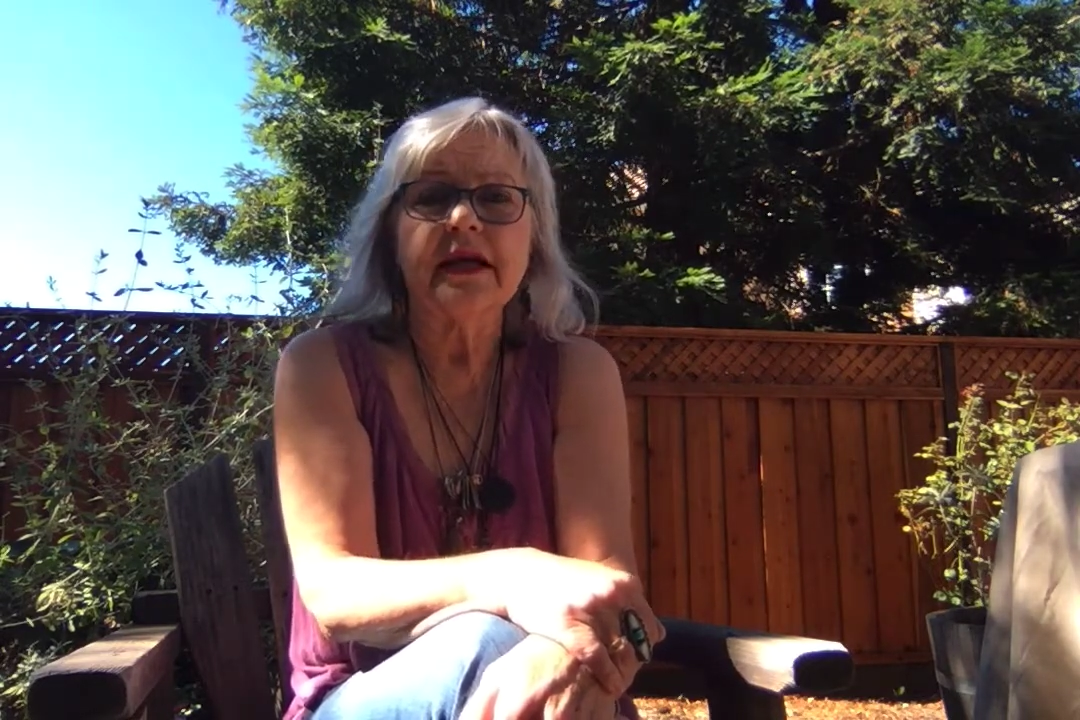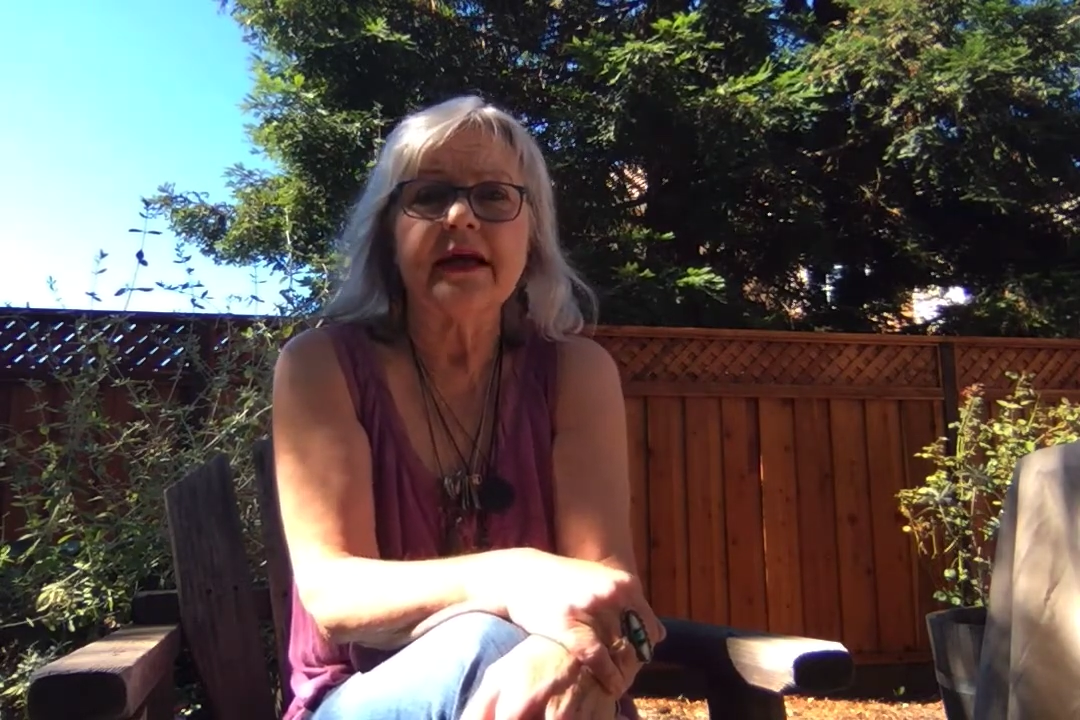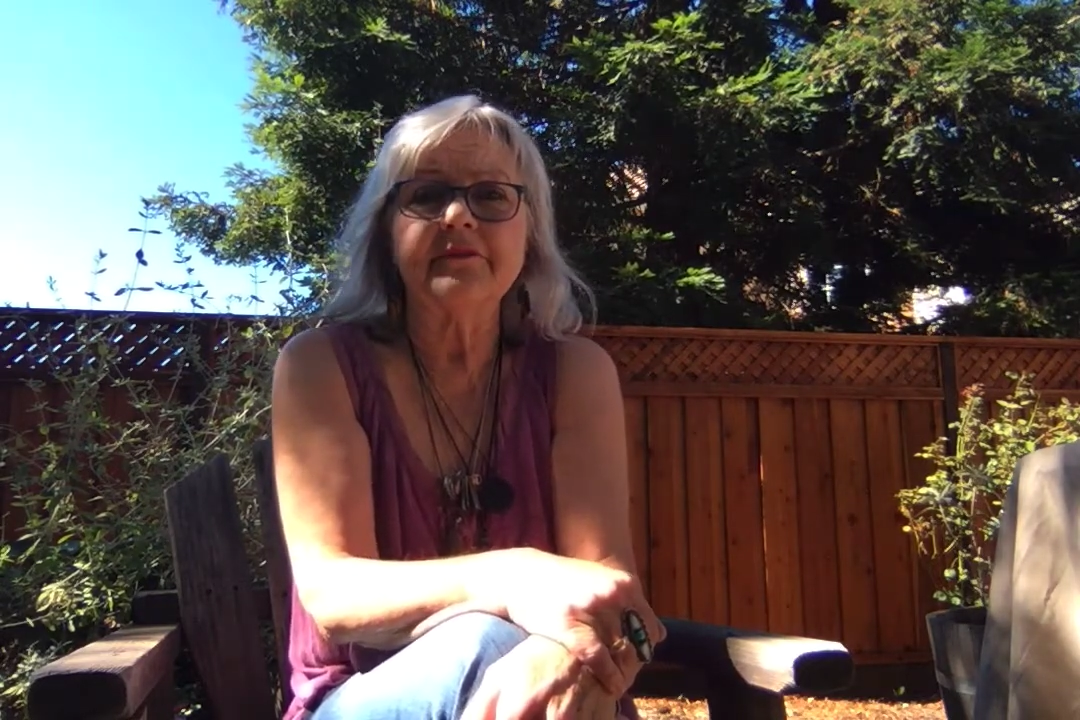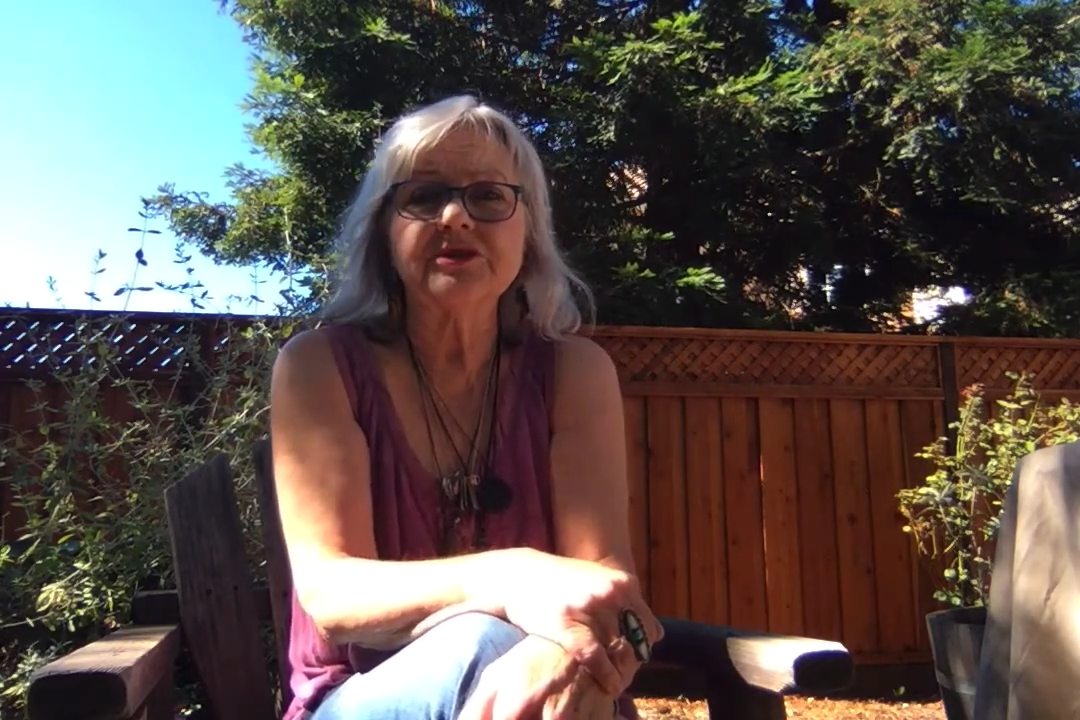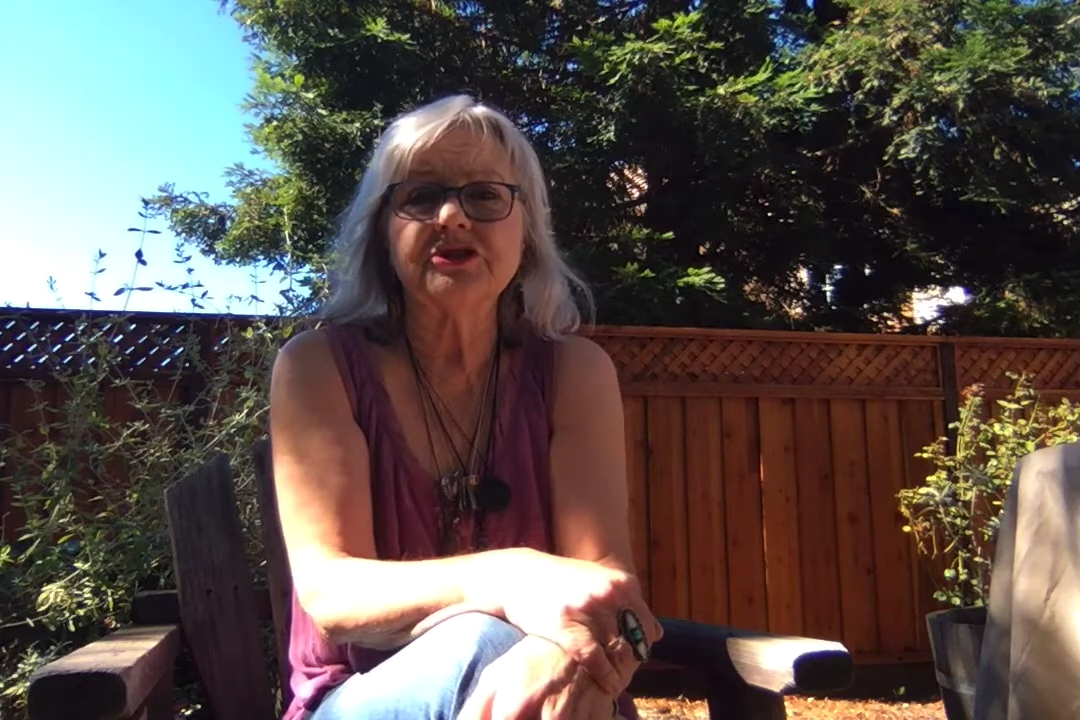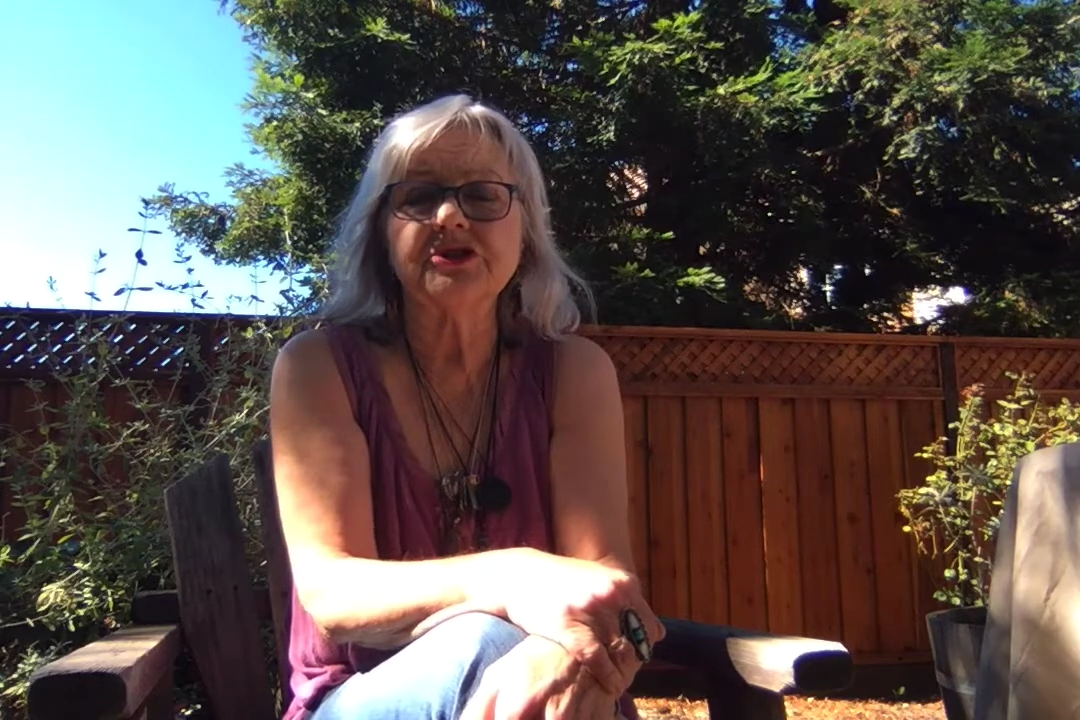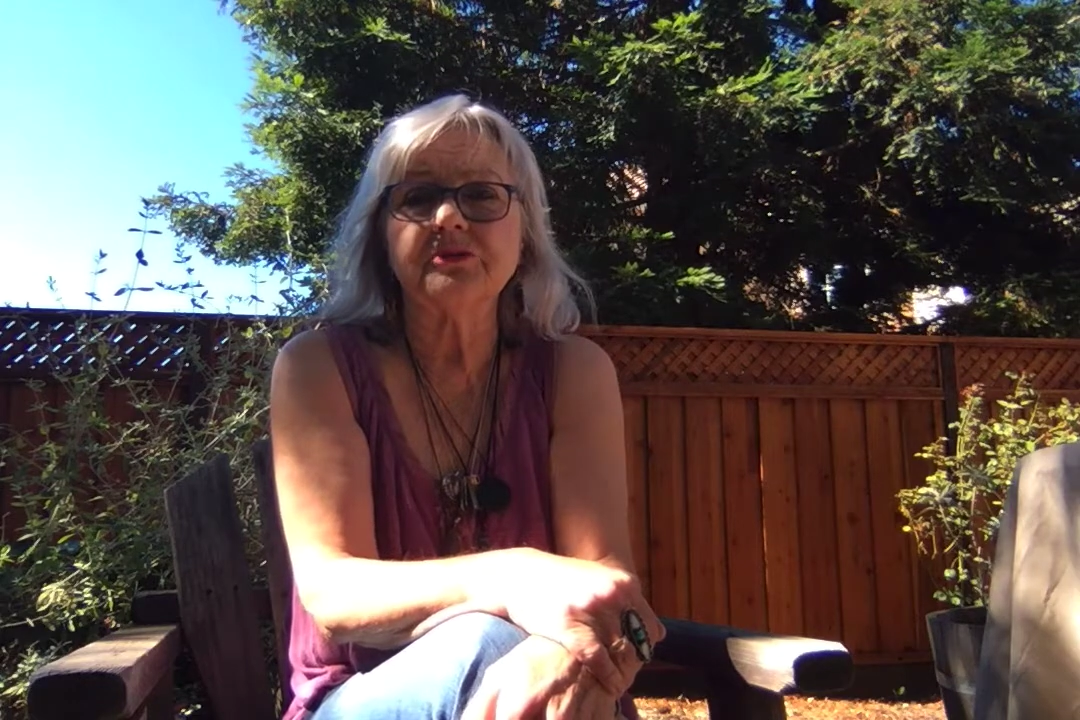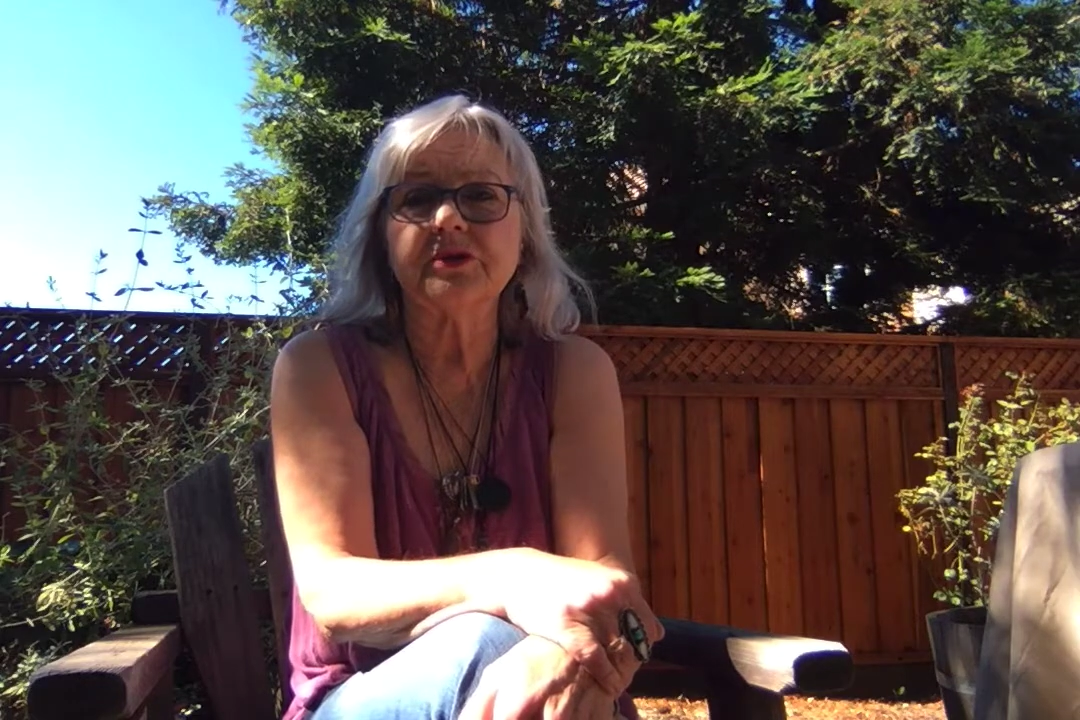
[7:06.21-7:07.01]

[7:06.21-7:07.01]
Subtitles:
having to do